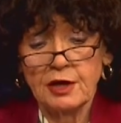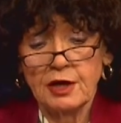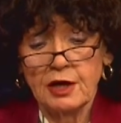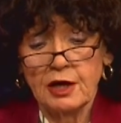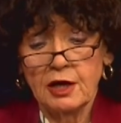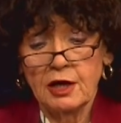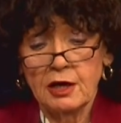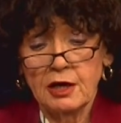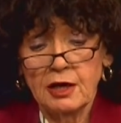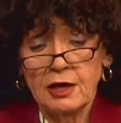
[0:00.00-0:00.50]

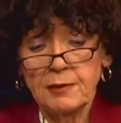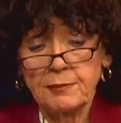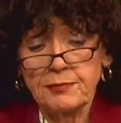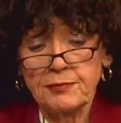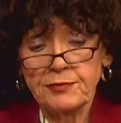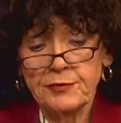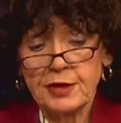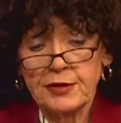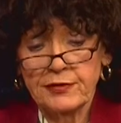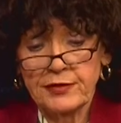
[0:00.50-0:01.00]

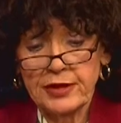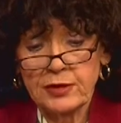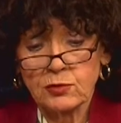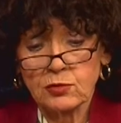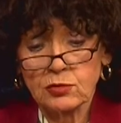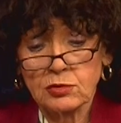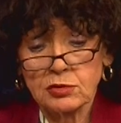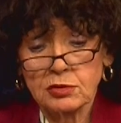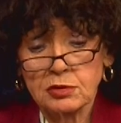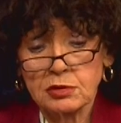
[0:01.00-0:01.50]
And they
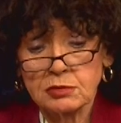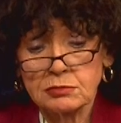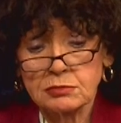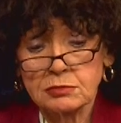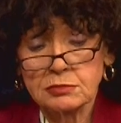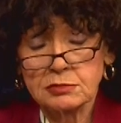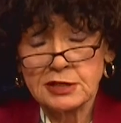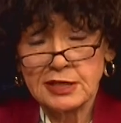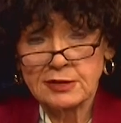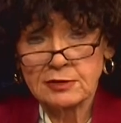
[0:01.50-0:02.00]
were
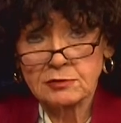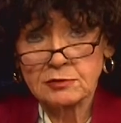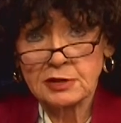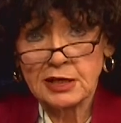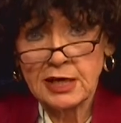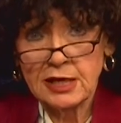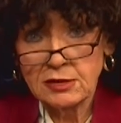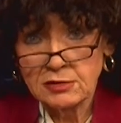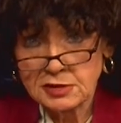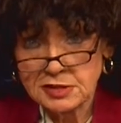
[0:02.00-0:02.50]
town
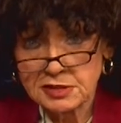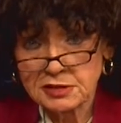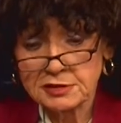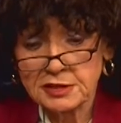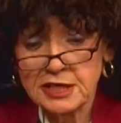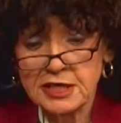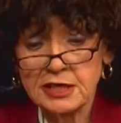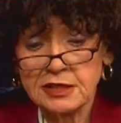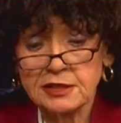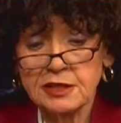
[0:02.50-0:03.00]
council
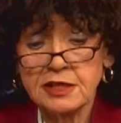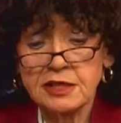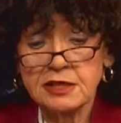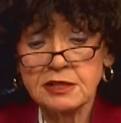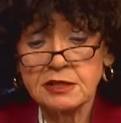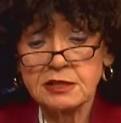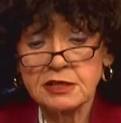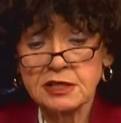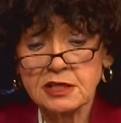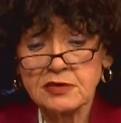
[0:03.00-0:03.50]

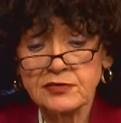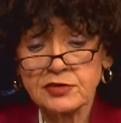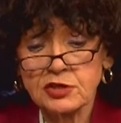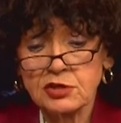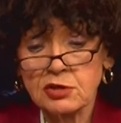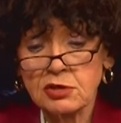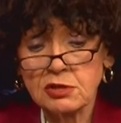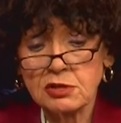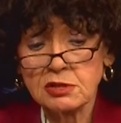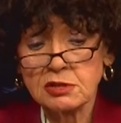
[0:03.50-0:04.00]
candidate David
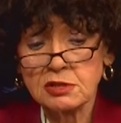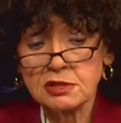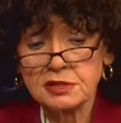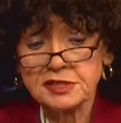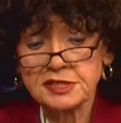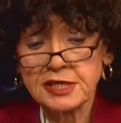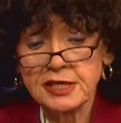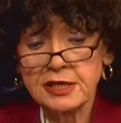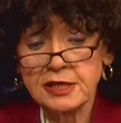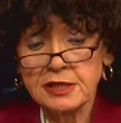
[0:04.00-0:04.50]

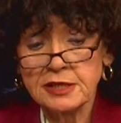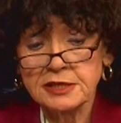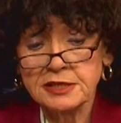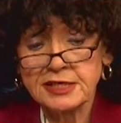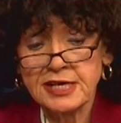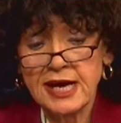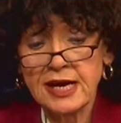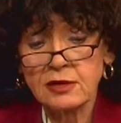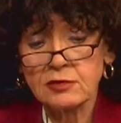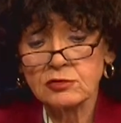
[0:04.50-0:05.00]
Coles and
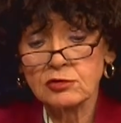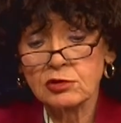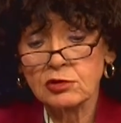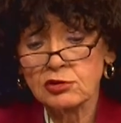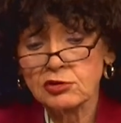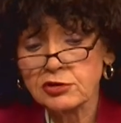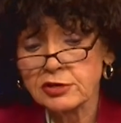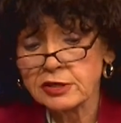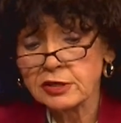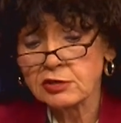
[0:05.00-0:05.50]
town
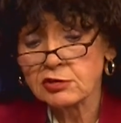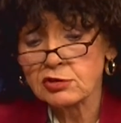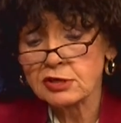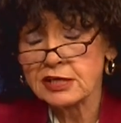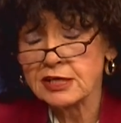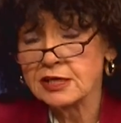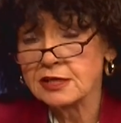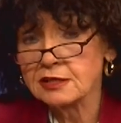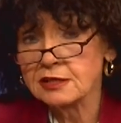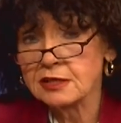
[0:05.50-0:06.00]
clerk
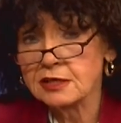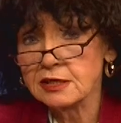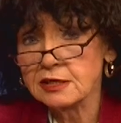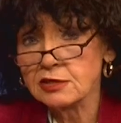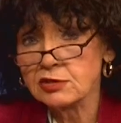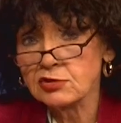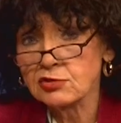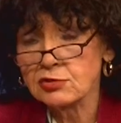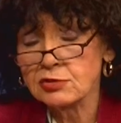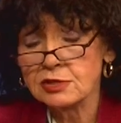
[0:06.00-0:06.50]

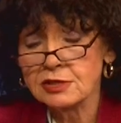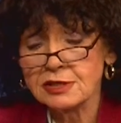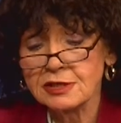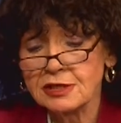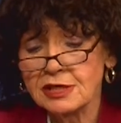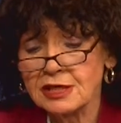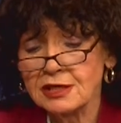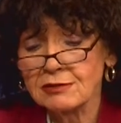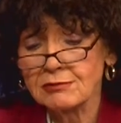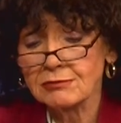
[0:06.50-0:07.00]
candidate
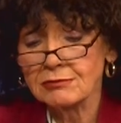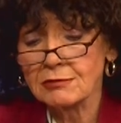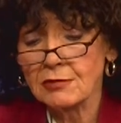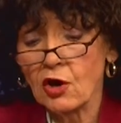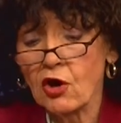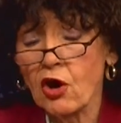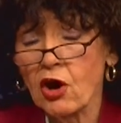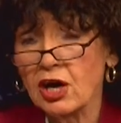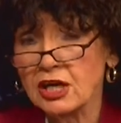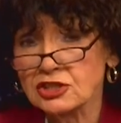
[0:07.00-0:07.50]
Courtney
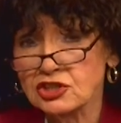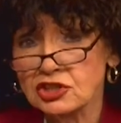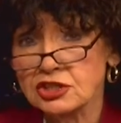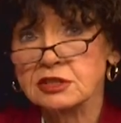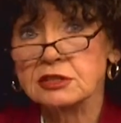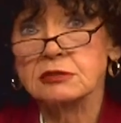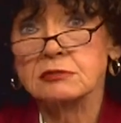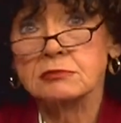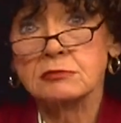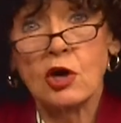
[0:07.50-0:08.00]

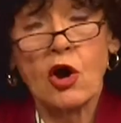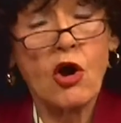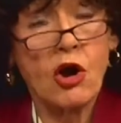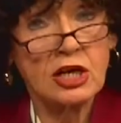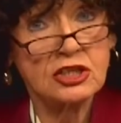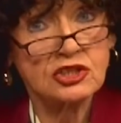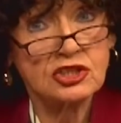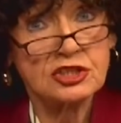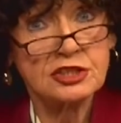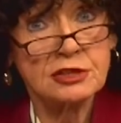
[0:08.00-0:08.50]

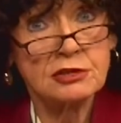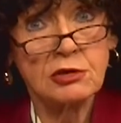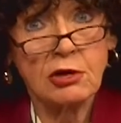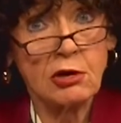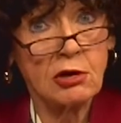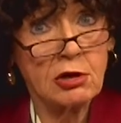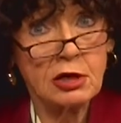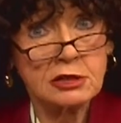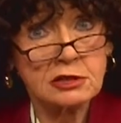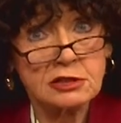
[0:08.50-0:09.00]
Hodgden, or
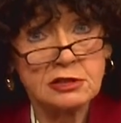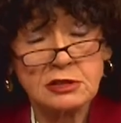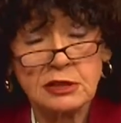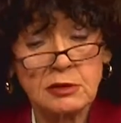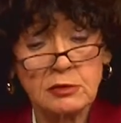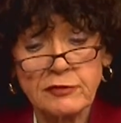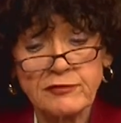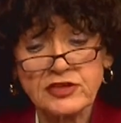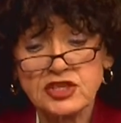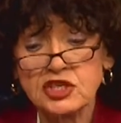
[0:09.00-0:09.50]
Hogden,
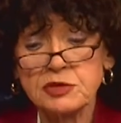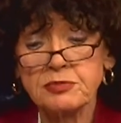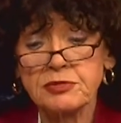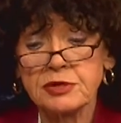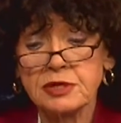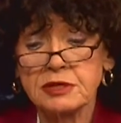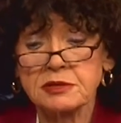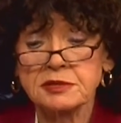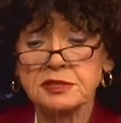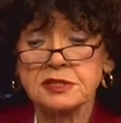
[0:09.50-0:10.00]
however she
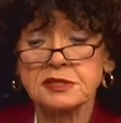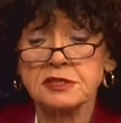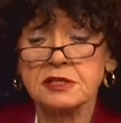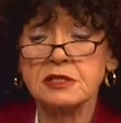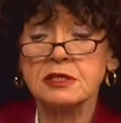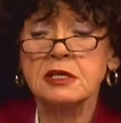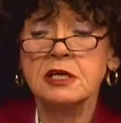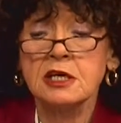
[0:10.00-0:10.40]
pronounces it.